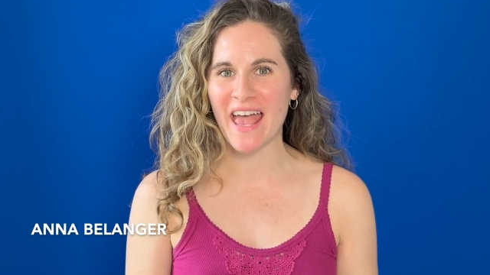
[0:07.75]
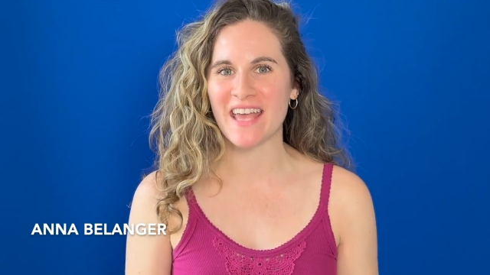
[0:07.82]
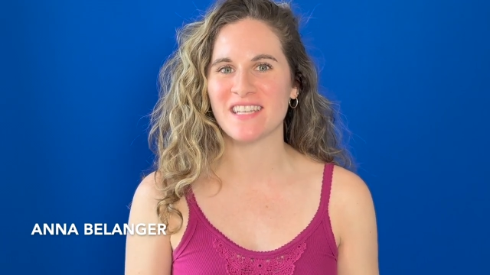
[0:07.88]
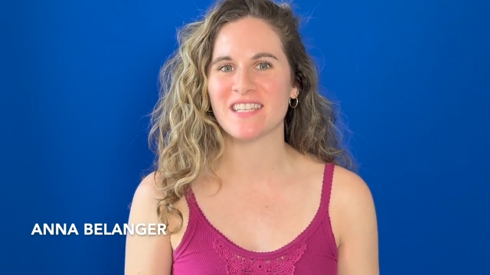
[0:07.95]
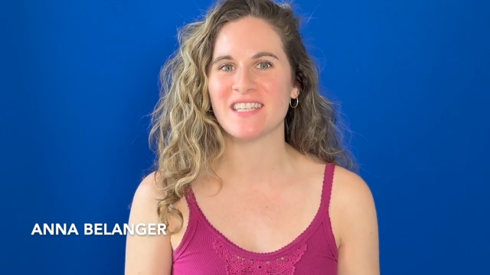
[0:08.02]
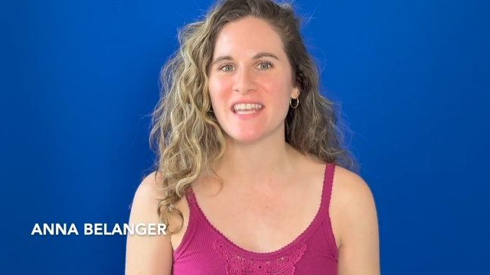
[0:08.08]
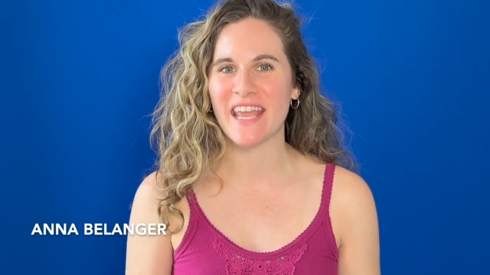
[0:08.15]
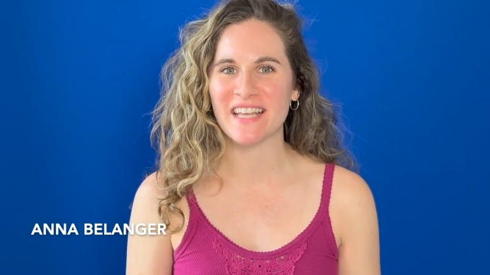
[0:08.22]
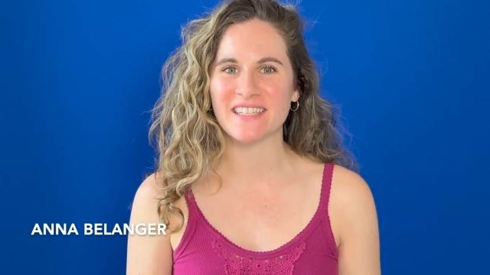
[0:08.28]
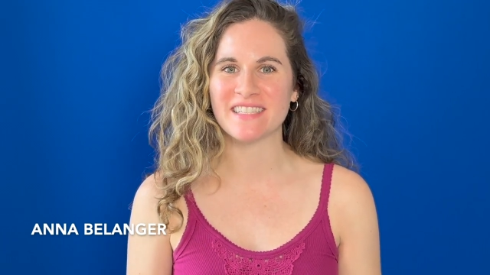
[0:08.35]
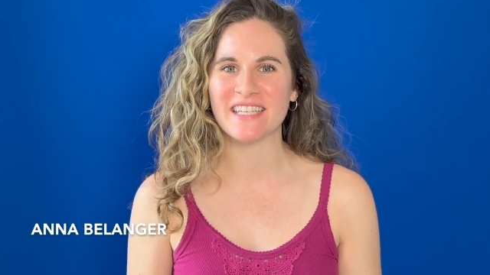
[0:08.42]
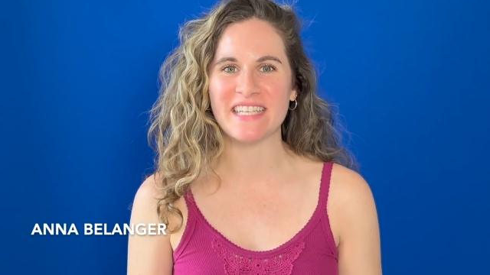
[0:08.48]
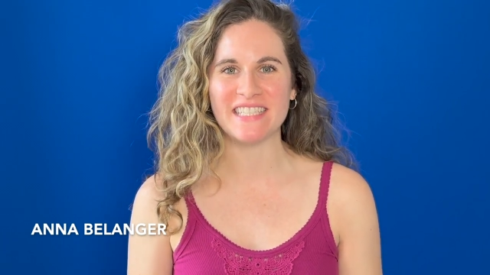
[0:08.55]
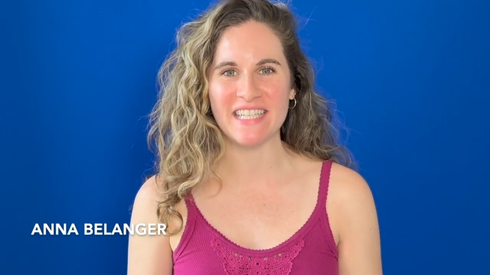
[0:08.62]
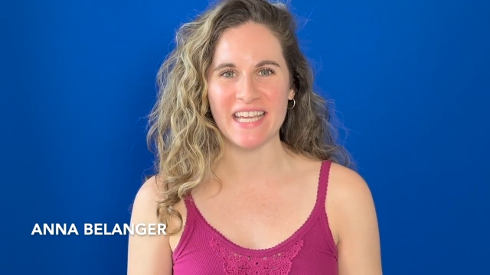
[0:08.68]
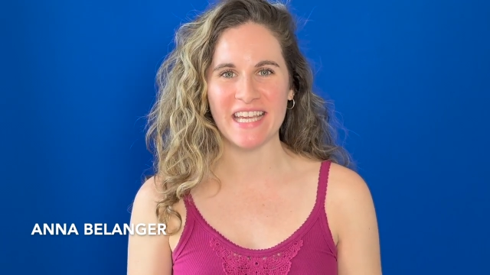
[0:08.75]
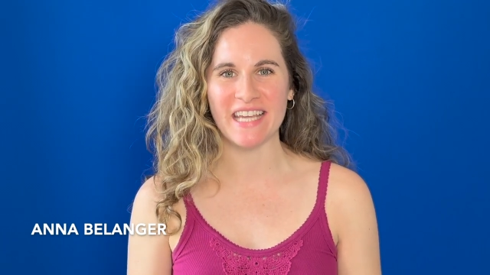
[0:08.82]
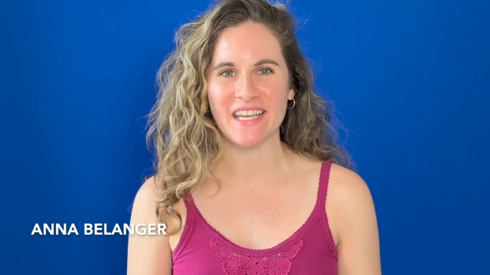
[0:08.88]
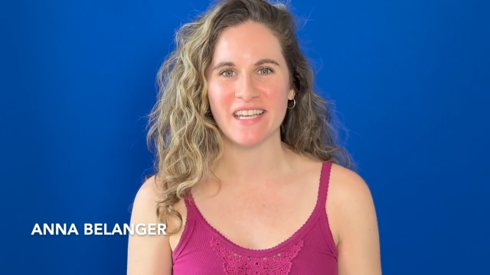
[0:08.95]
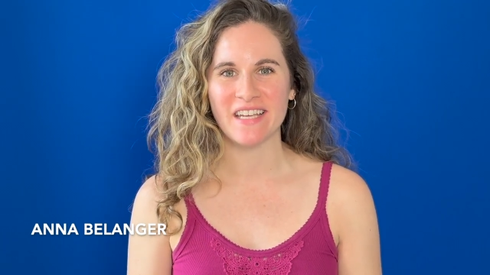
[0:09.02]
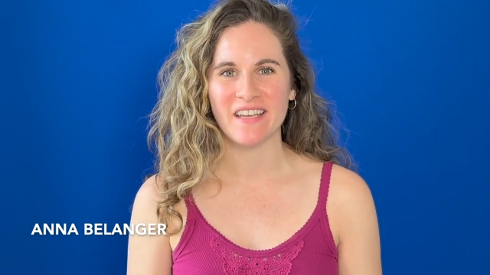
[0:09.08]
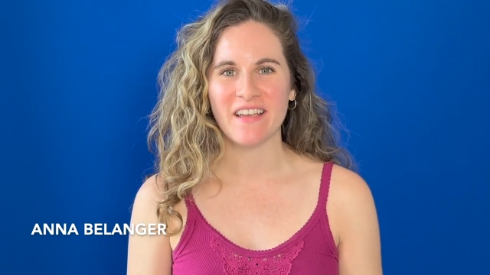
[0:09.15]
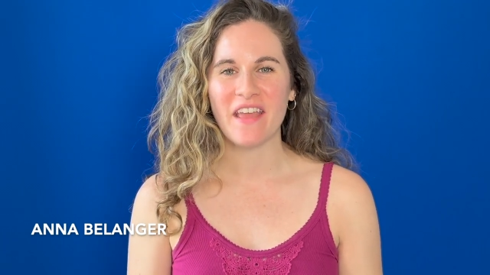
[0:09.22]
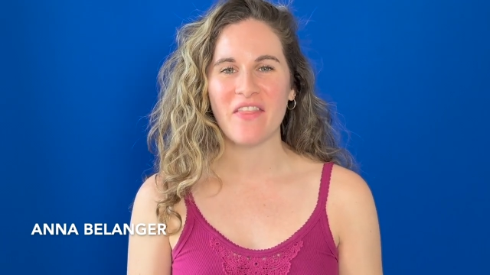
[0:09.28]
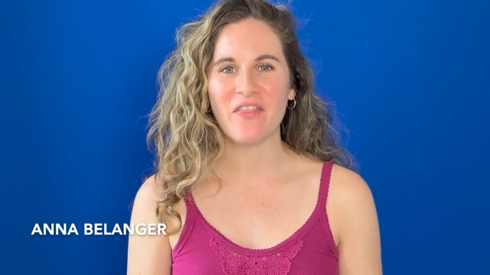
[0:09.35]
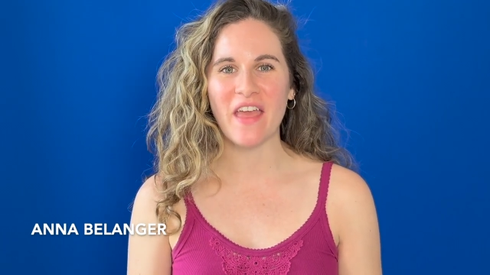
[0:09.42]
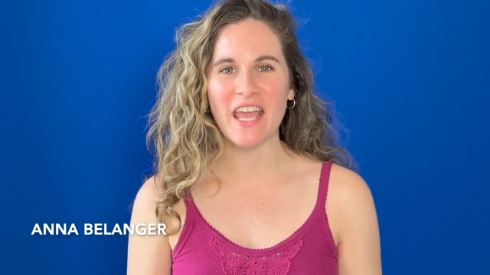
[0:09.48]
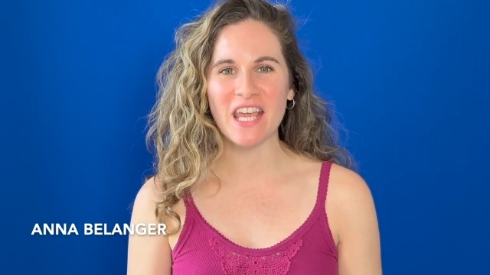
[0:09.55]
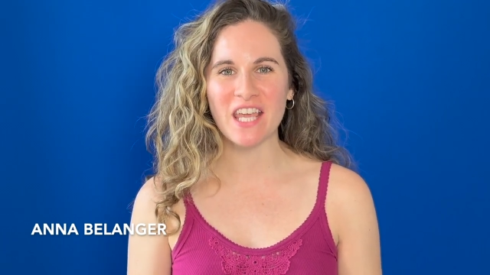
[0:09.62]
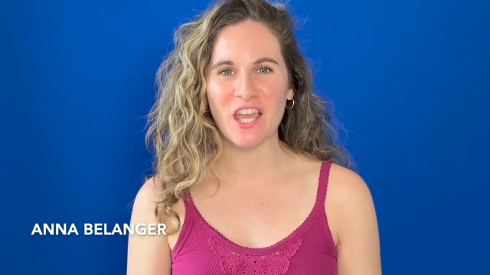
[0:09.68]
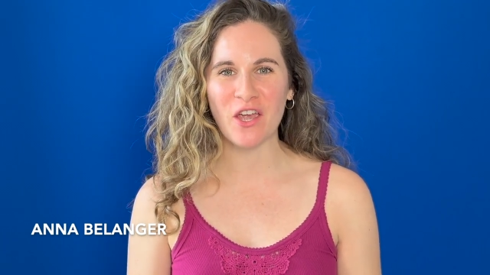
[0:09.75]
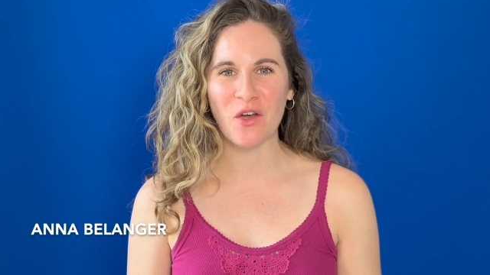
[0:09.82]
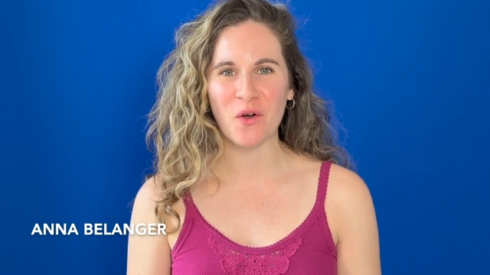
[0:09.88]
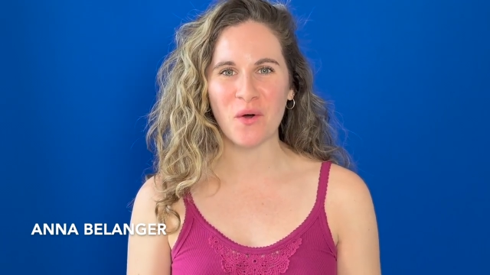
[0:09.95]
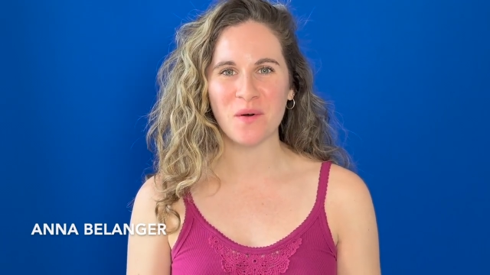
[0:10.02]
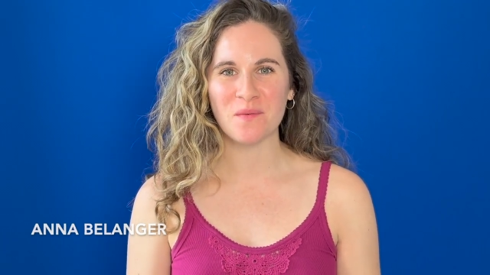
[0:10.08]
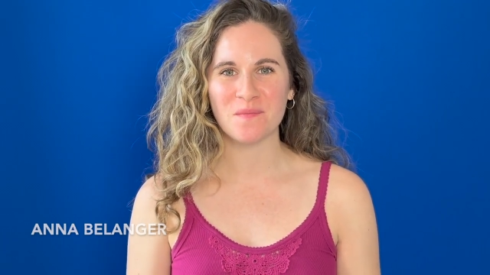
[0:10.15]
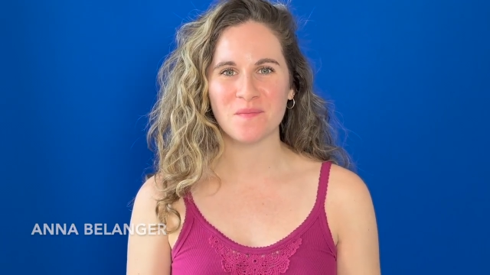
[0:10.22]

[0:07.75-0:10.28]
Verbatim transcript: and Nancy D. Thank you.